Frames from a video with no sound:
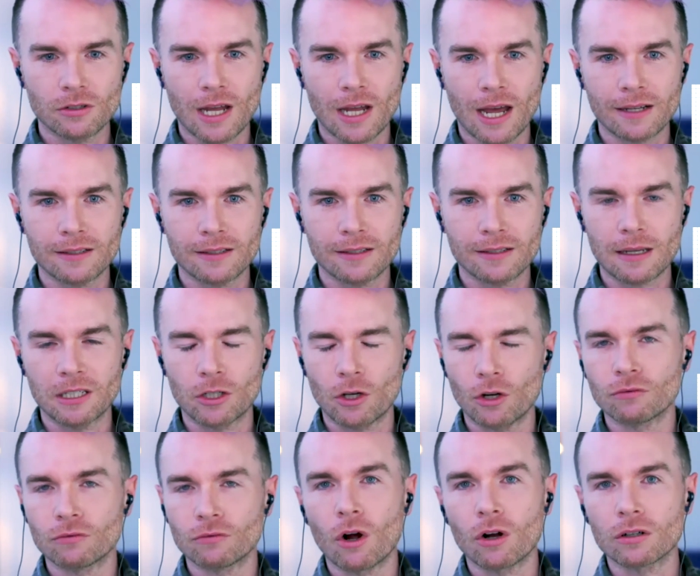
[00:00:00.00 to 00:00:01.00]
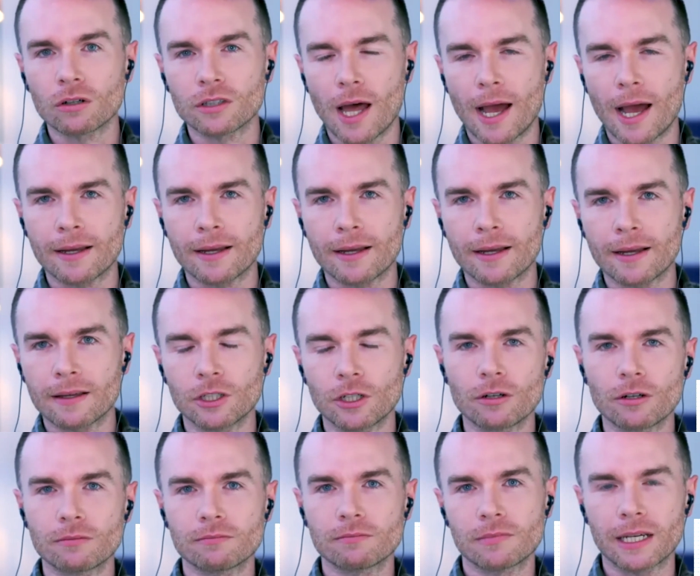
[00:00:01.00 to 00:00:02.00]
who'd had something go wrong, like,
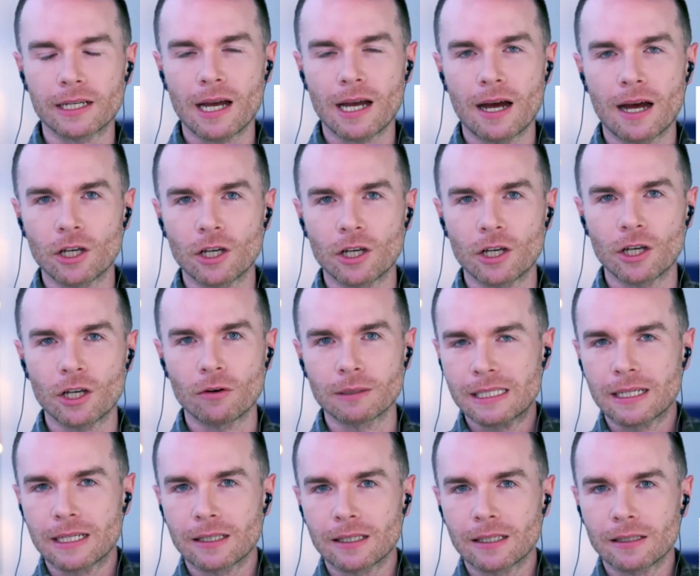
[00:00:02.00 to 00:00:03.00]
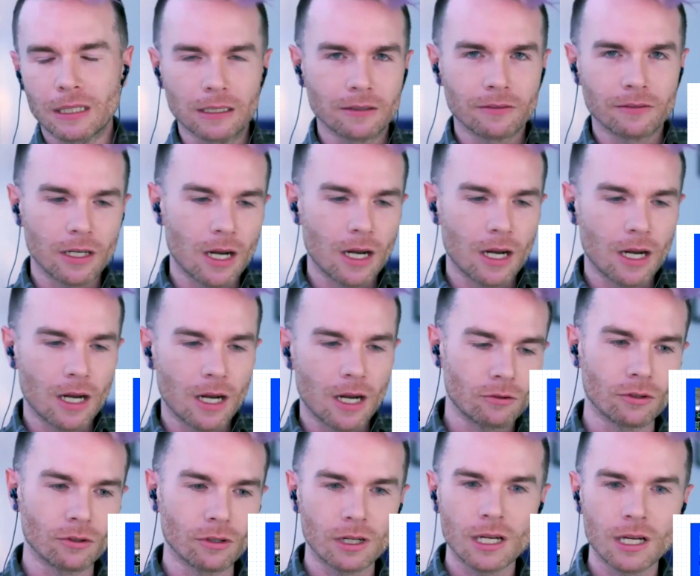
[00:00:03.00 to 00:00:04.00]
their card going missing in the middle of the night,
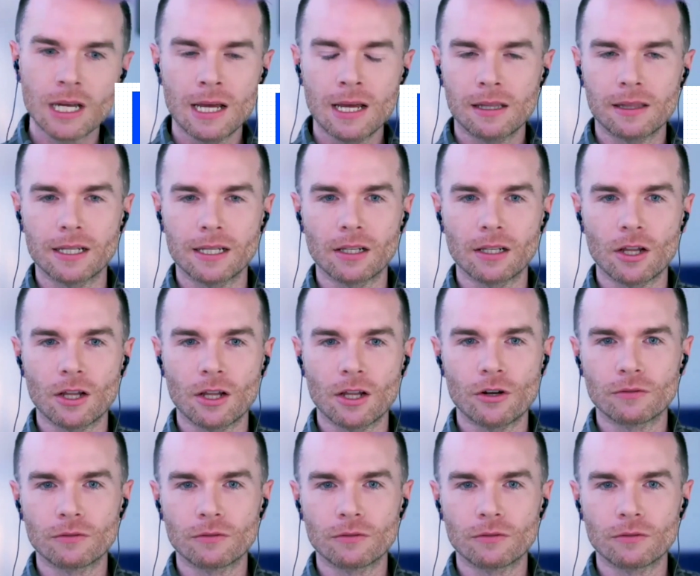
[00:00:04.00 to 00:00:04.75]
or their loan